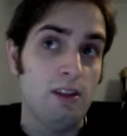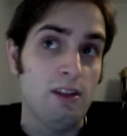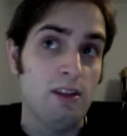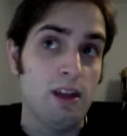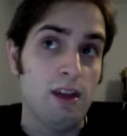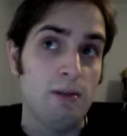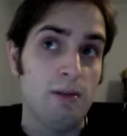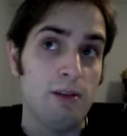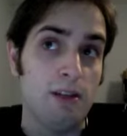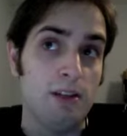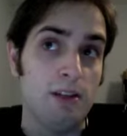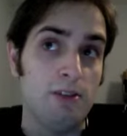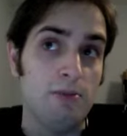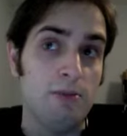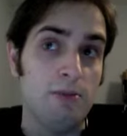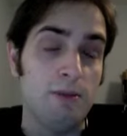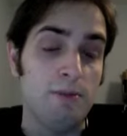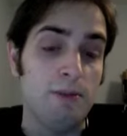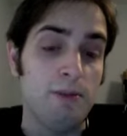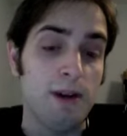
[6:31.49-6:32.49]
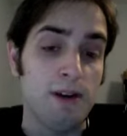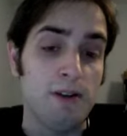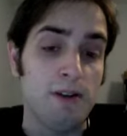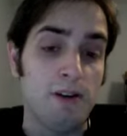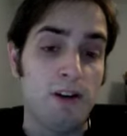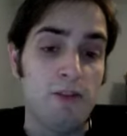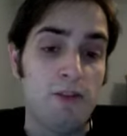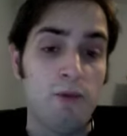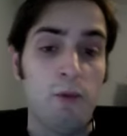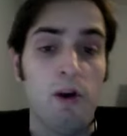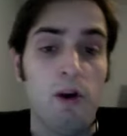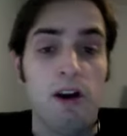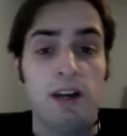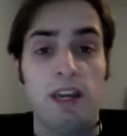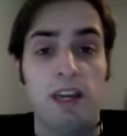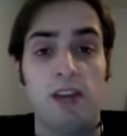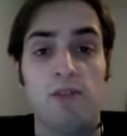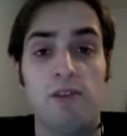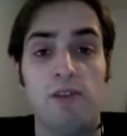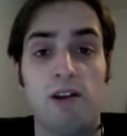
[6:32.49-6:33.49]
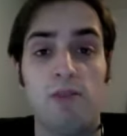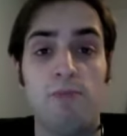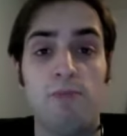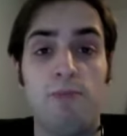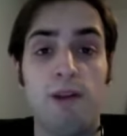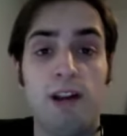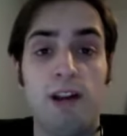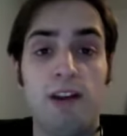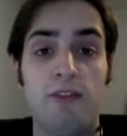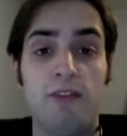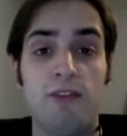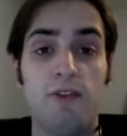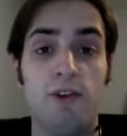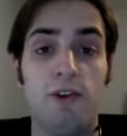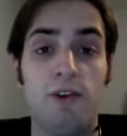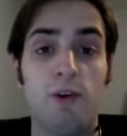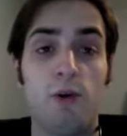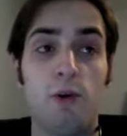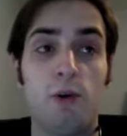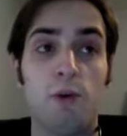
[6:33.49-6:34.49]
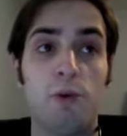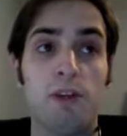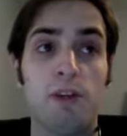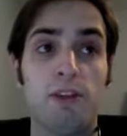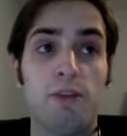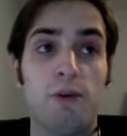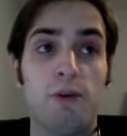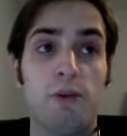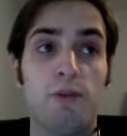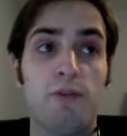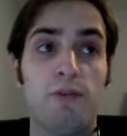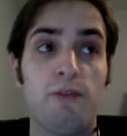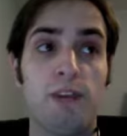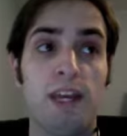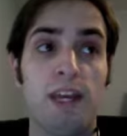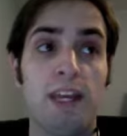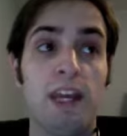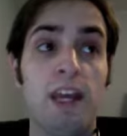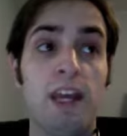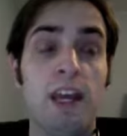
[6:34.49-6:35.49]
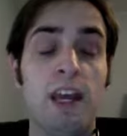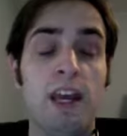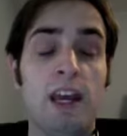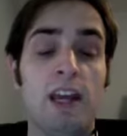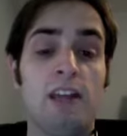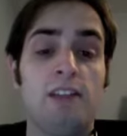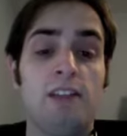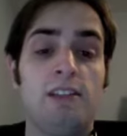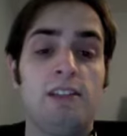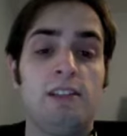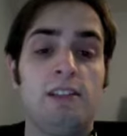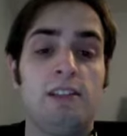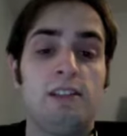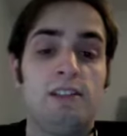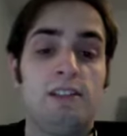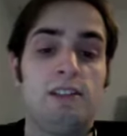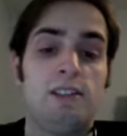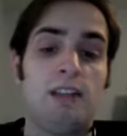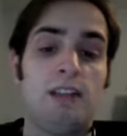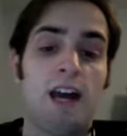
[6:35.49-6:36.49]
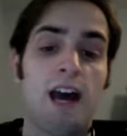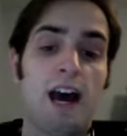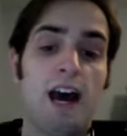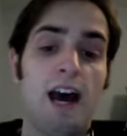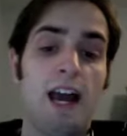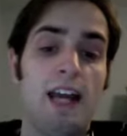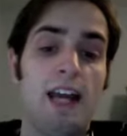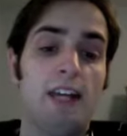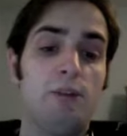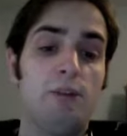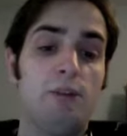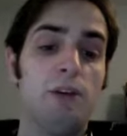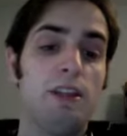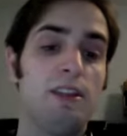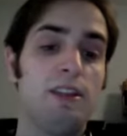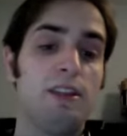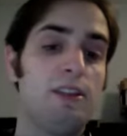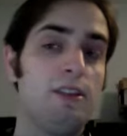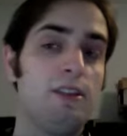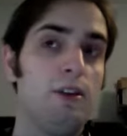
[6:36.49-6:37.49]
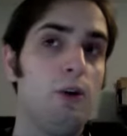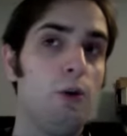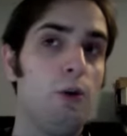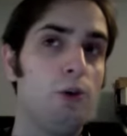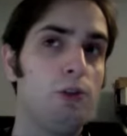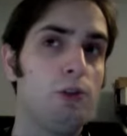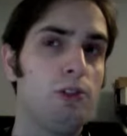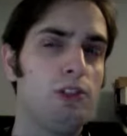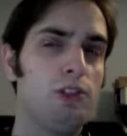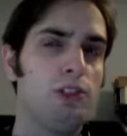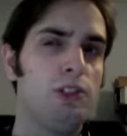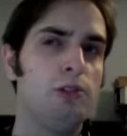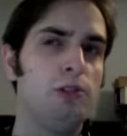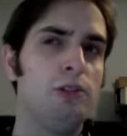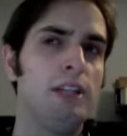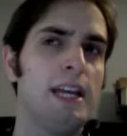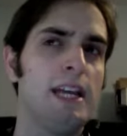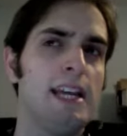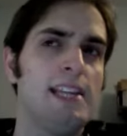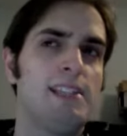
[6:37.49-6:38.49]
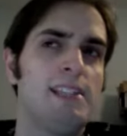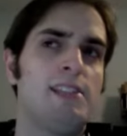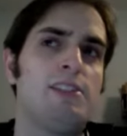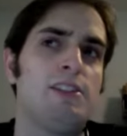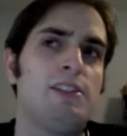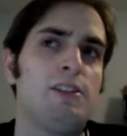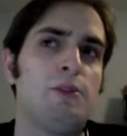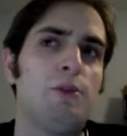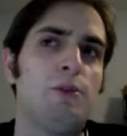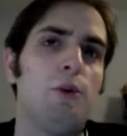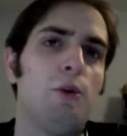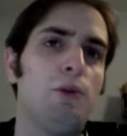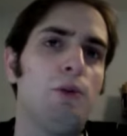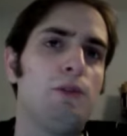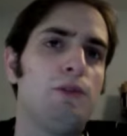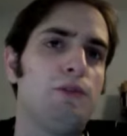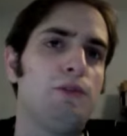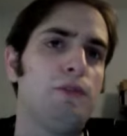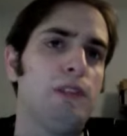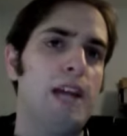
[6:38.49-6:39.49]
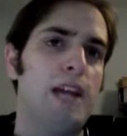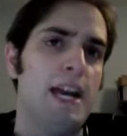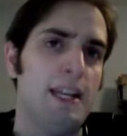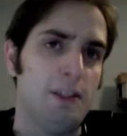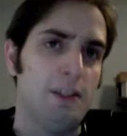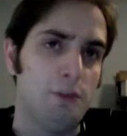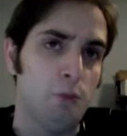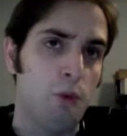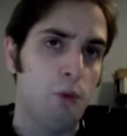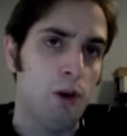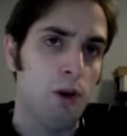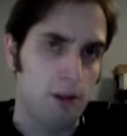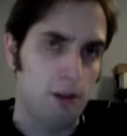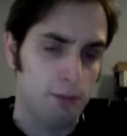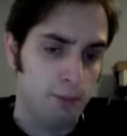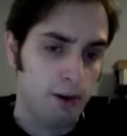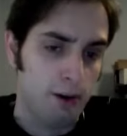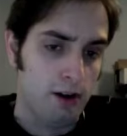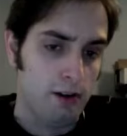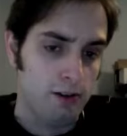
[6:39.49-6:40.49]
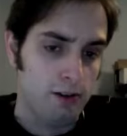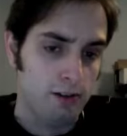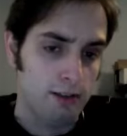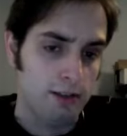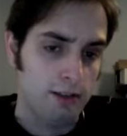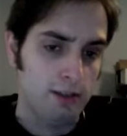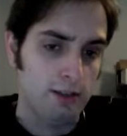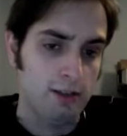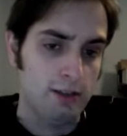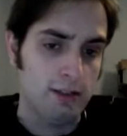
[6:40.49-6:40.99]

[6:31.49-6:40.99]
I mean, you'd be better off walking around barefoot or with your feet tied with old shoelace to old flattened water bottles.